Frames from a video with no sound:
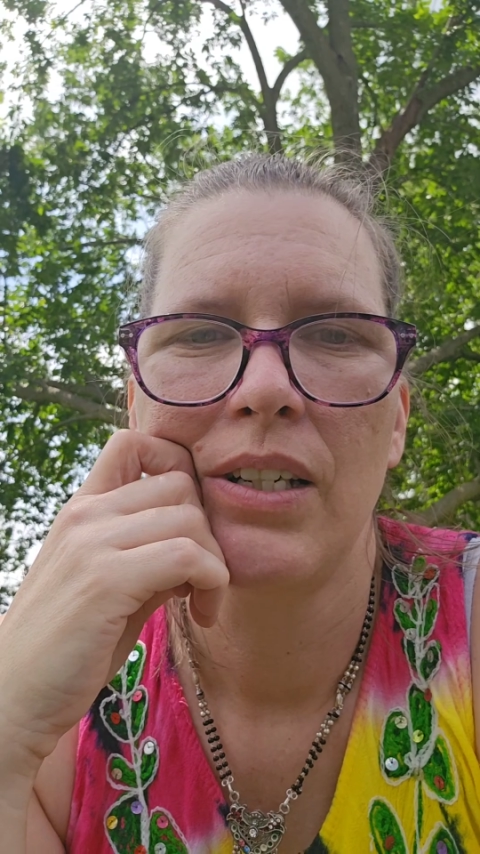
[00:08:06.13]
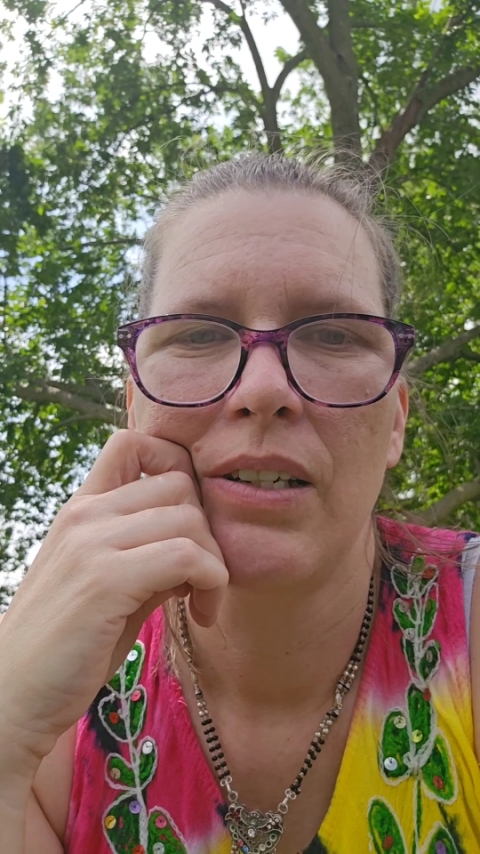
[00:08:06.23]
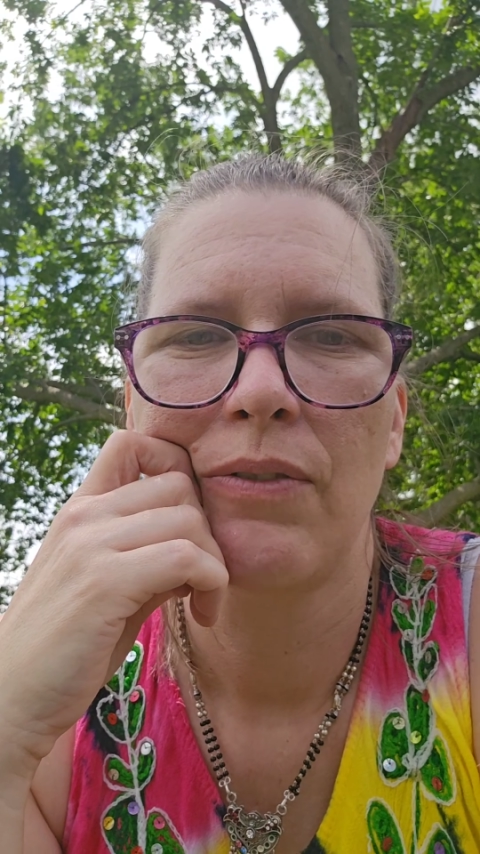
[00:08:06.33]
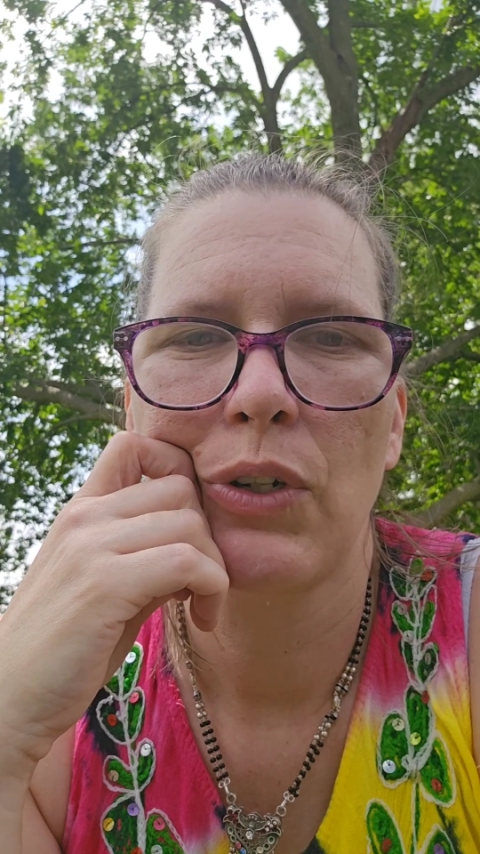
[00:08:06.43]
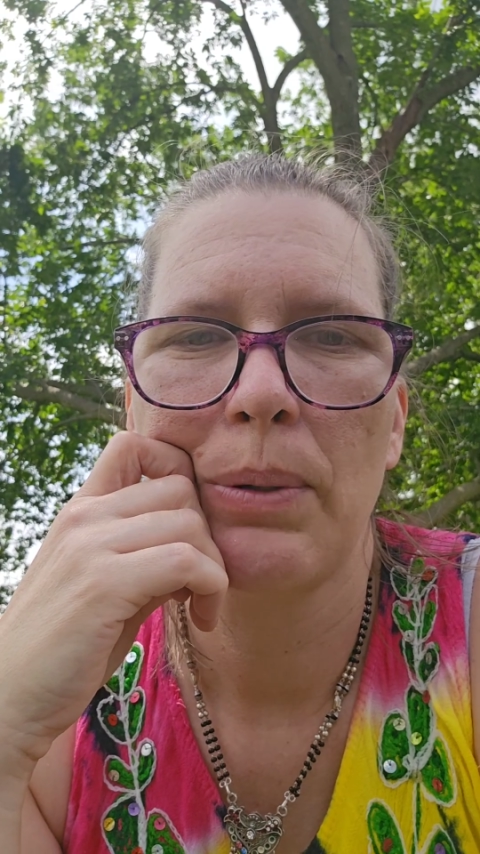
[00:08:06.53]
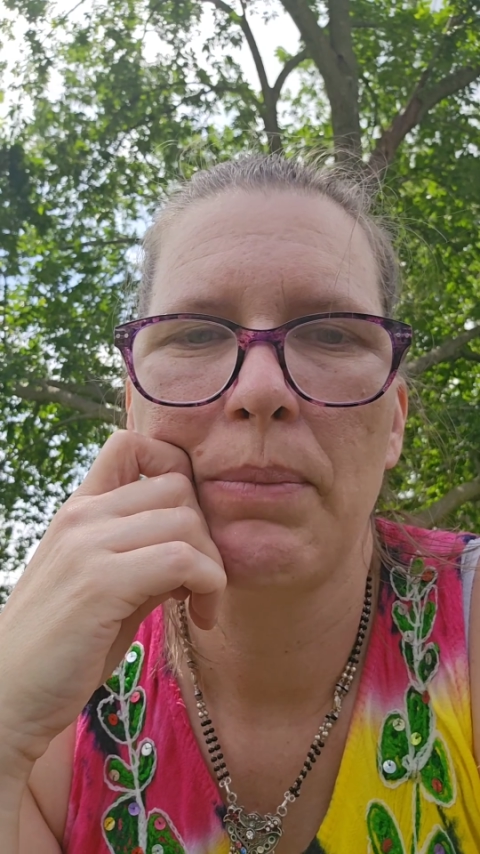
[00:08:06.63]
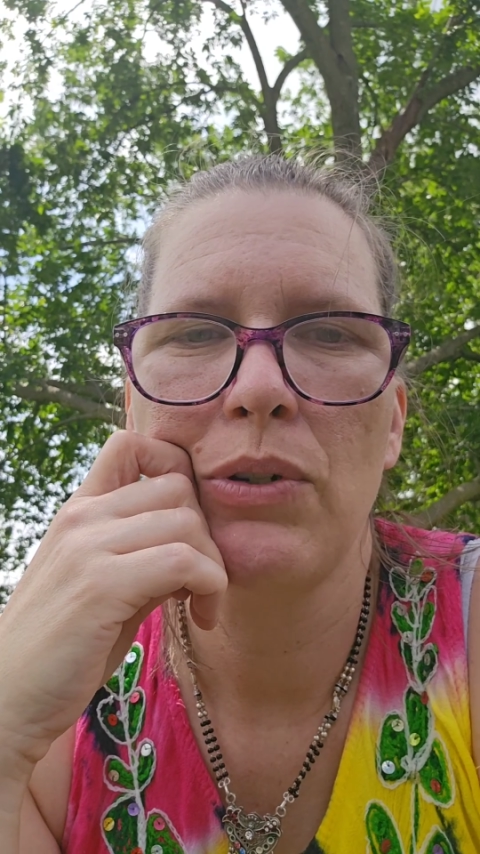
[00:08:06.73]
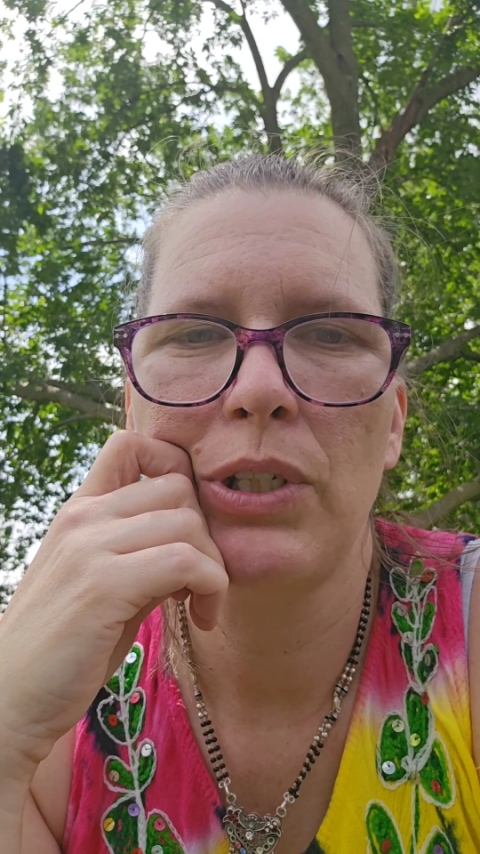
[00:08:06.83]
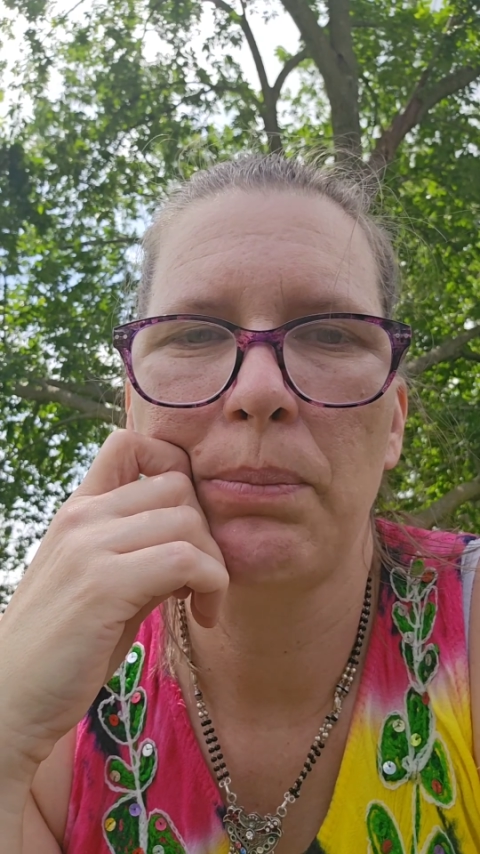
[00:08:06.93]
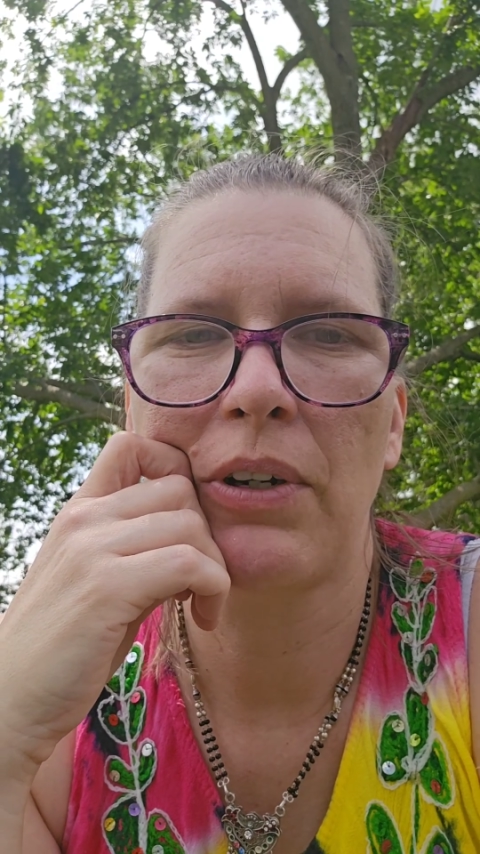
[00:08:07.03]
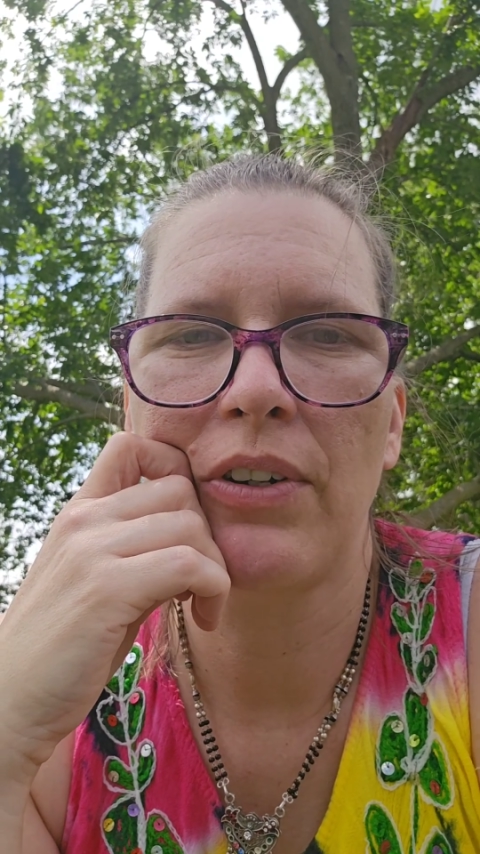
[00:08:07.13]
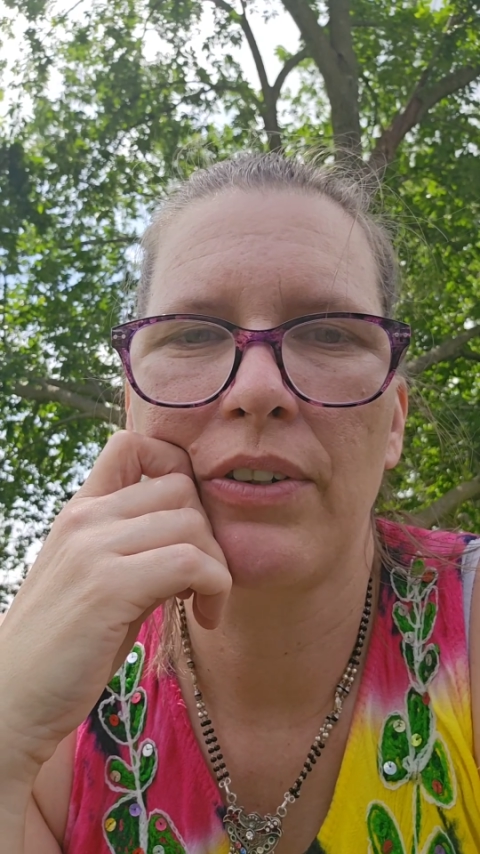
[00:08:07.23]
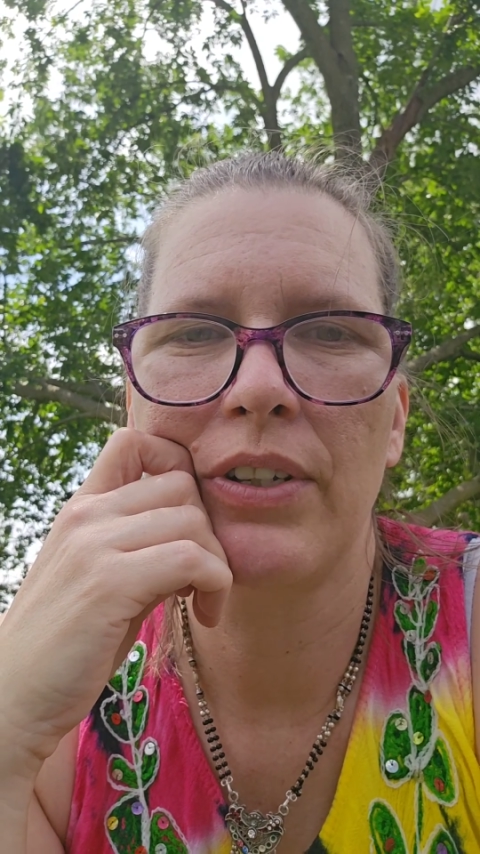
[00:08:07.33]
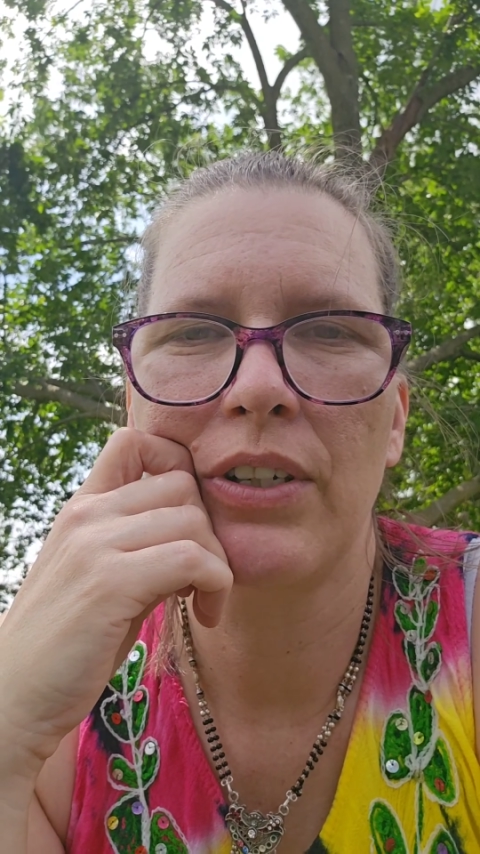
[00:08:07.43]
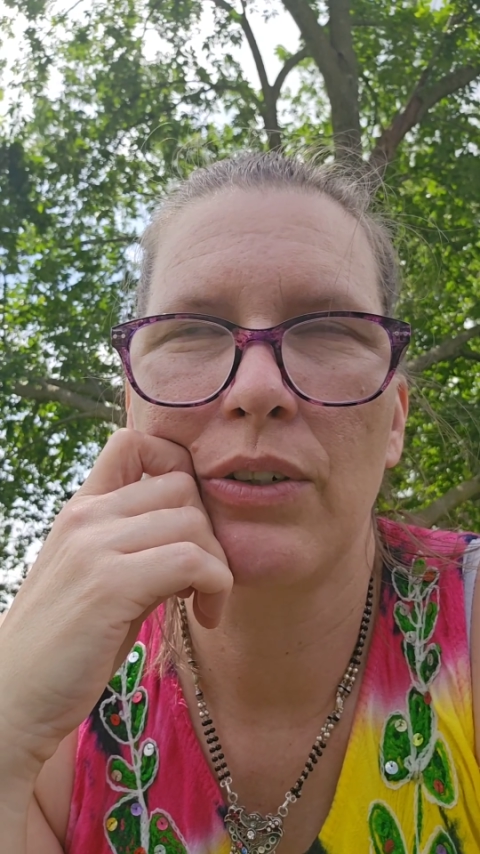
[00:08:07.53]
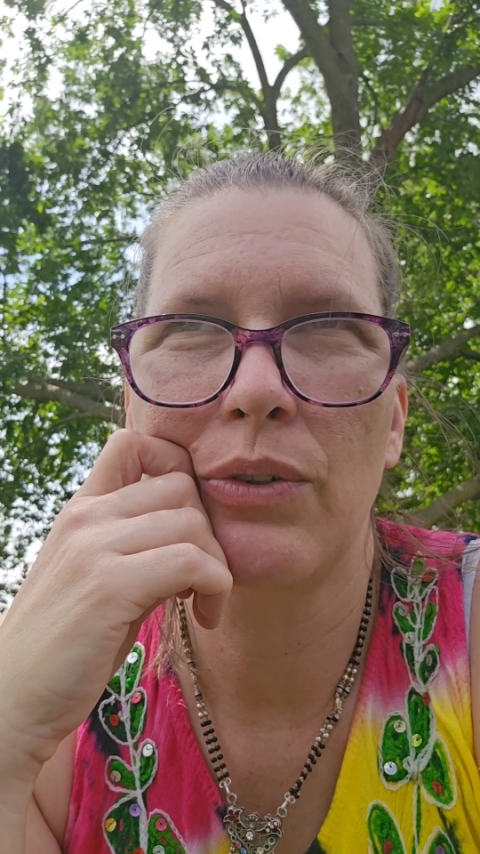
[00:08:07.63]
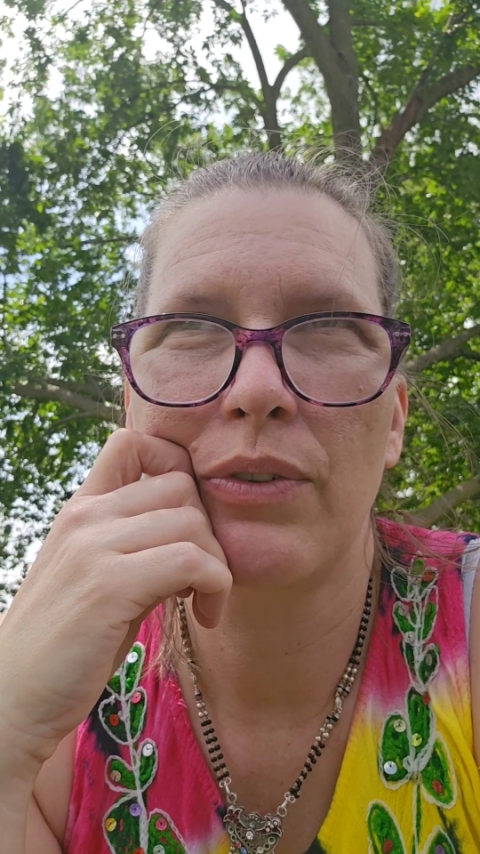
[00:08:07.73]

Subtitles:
For the most part, though,